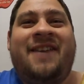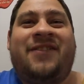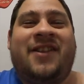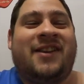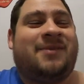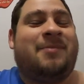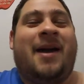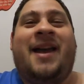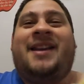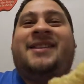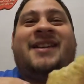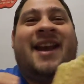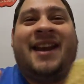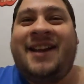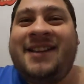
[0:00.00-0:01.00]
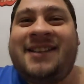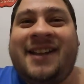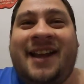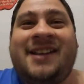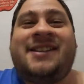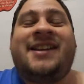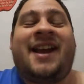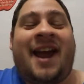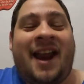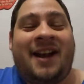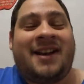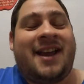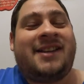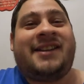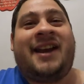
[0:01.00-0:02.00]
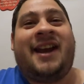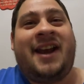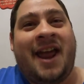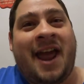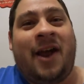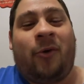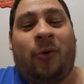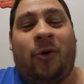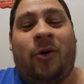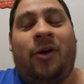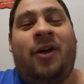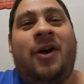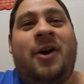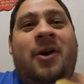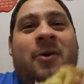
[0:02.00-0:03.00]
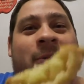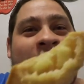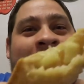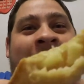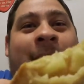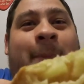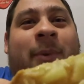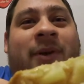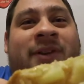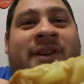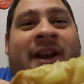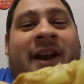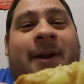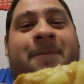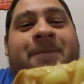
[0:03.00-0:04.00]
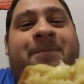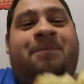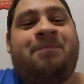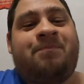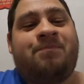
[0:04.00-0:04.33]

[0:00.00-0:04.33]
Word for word: If this makes any sense, it kind of tastes like an egg roll with apples in it.